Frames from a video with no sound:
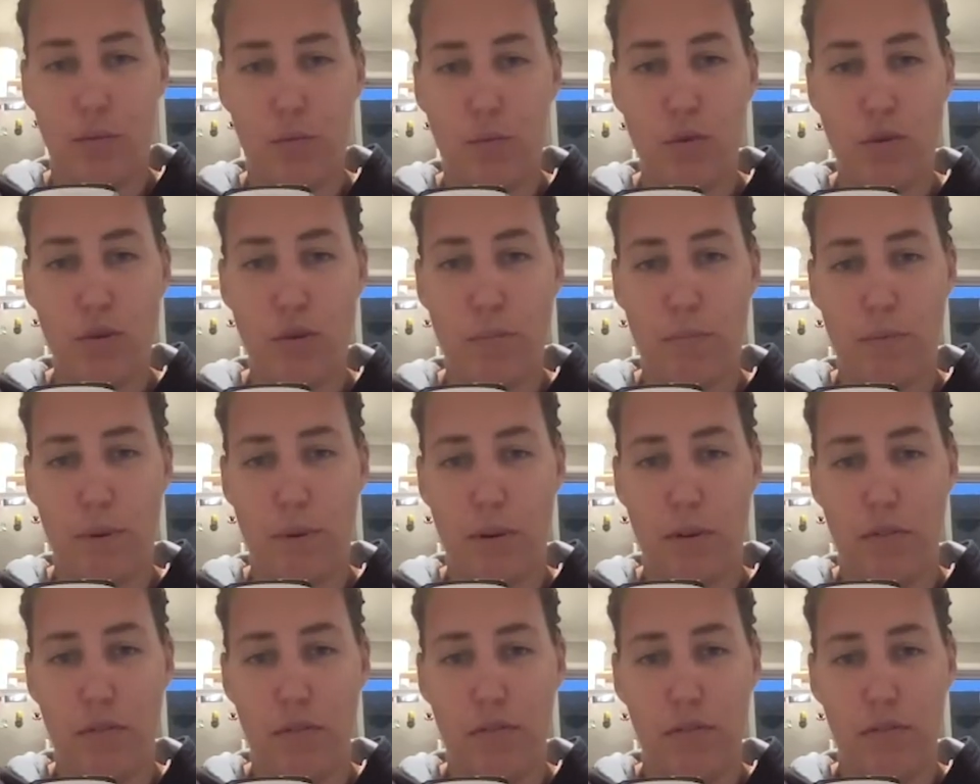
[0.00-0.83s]
water
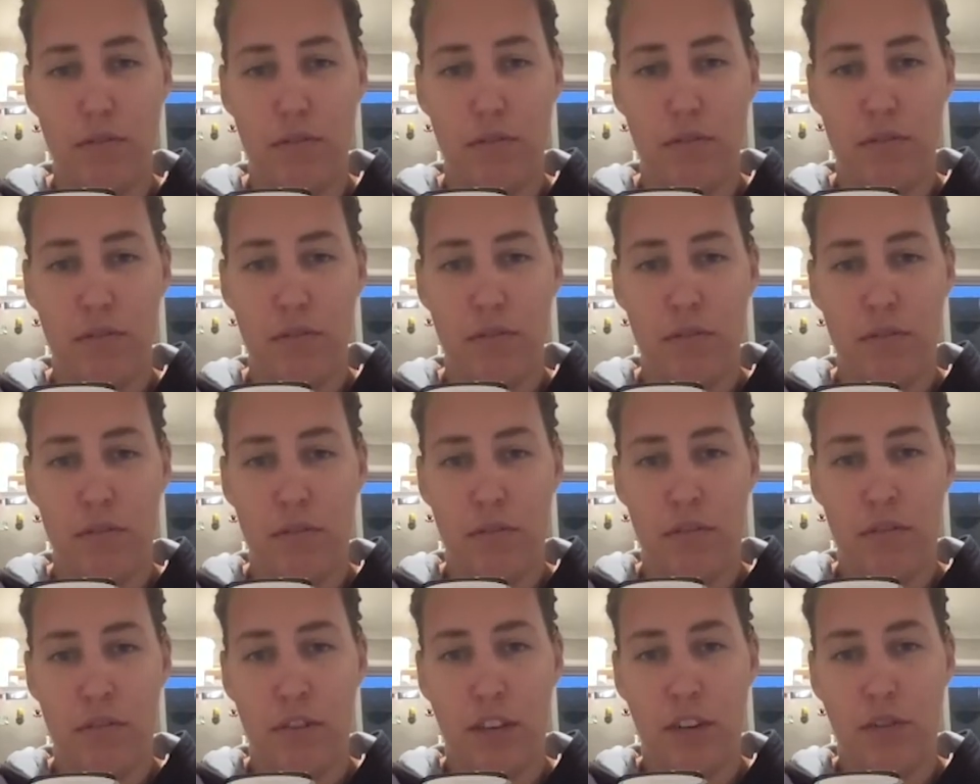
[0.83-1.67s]
bowl.
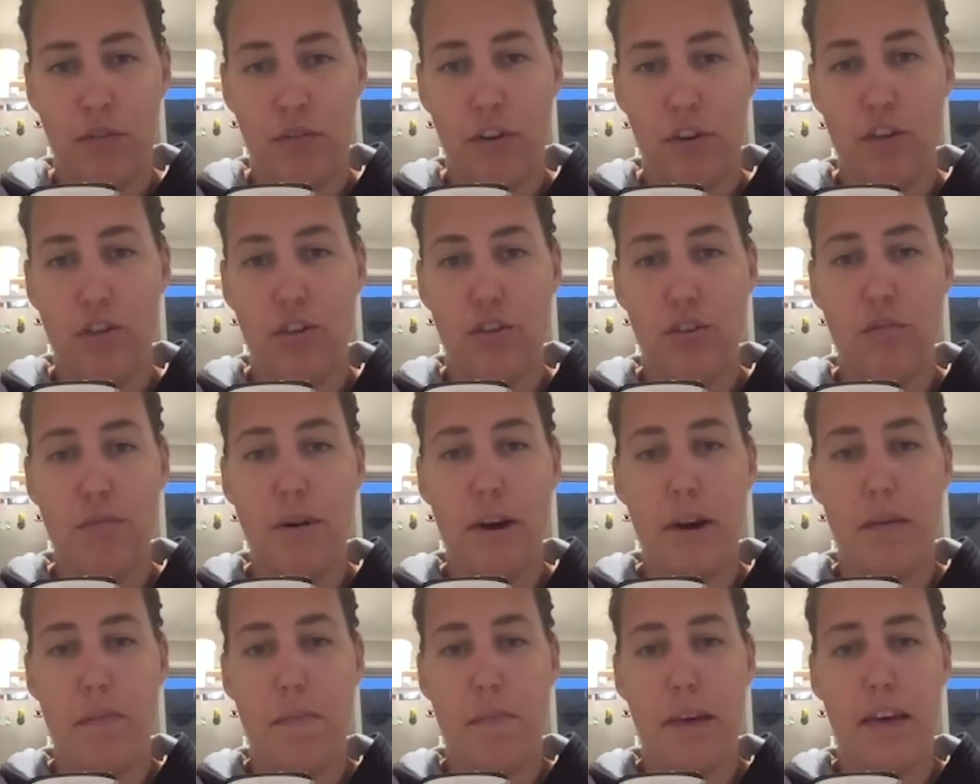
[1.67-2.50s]
They rush to
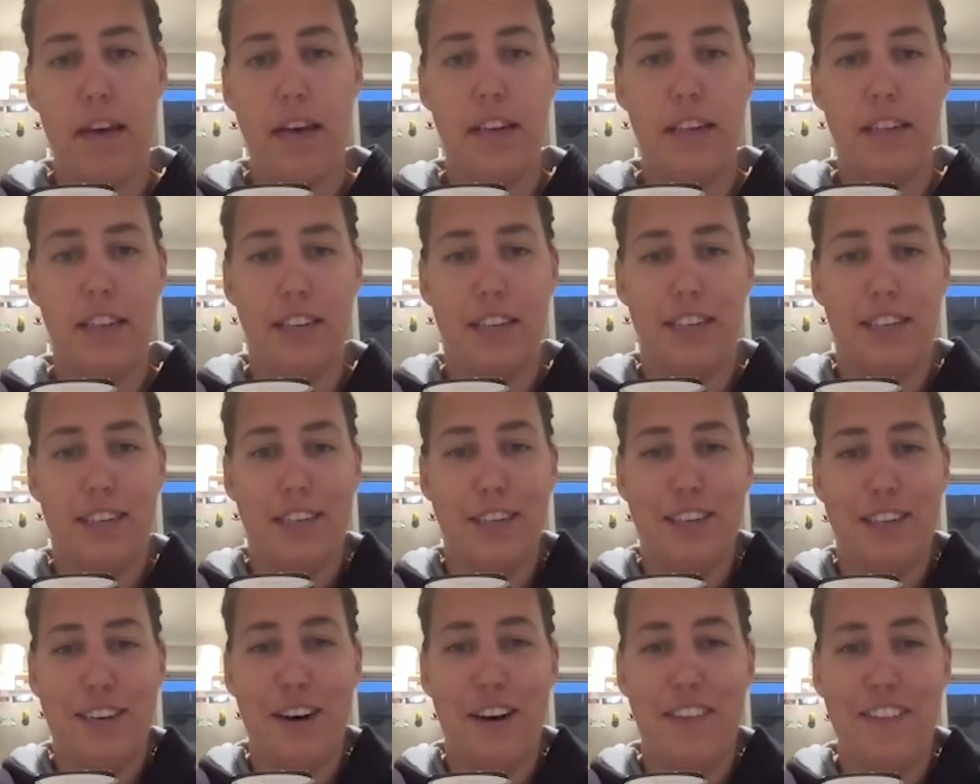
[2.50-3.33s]
my bed
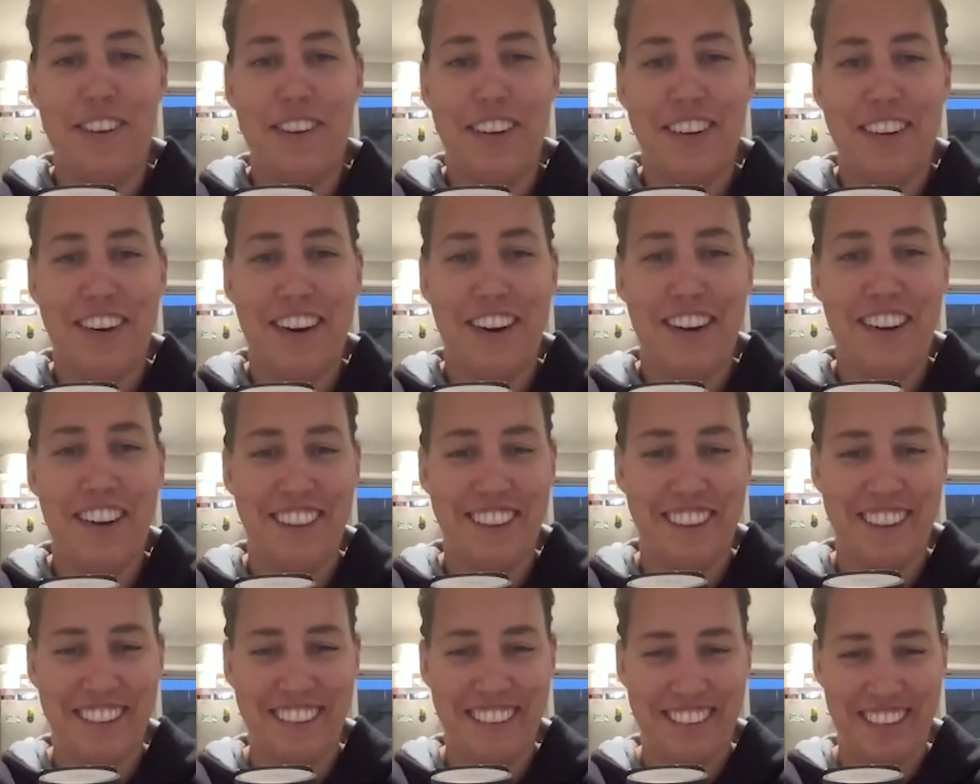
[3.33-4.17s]
to come and
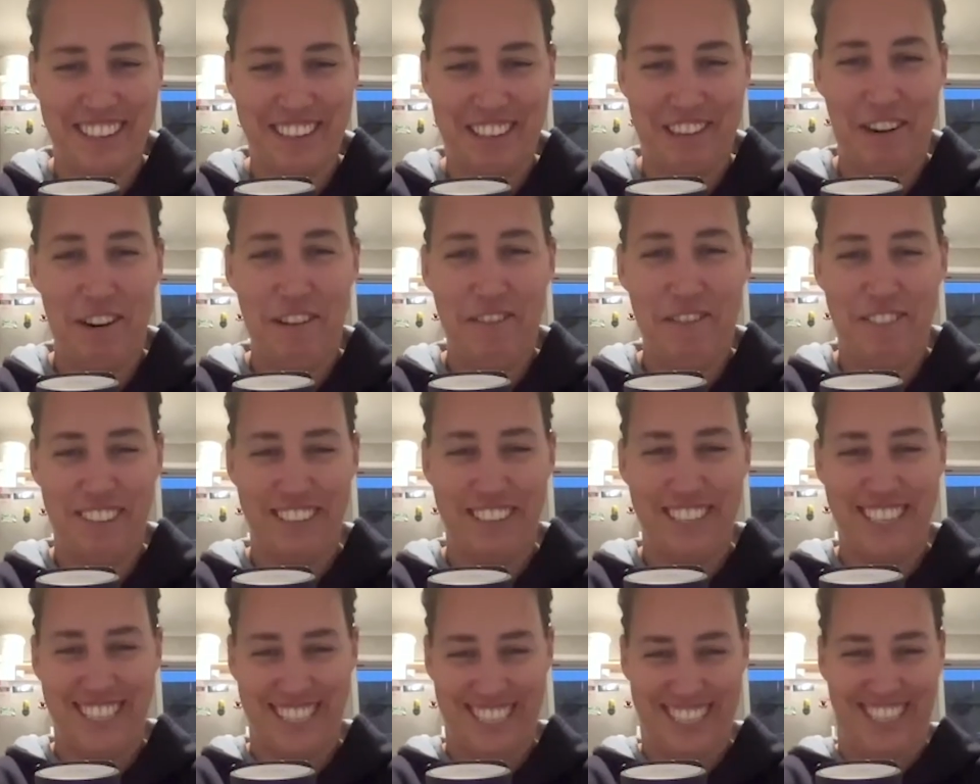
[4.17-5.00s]
cuddle under the
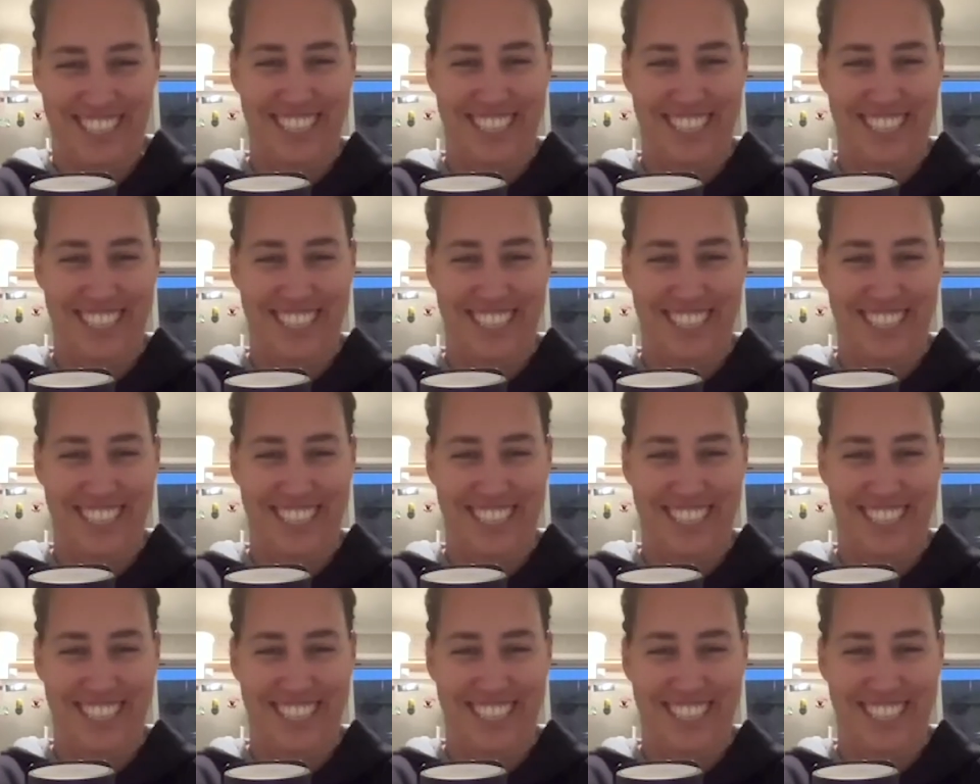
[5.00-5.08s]
covers.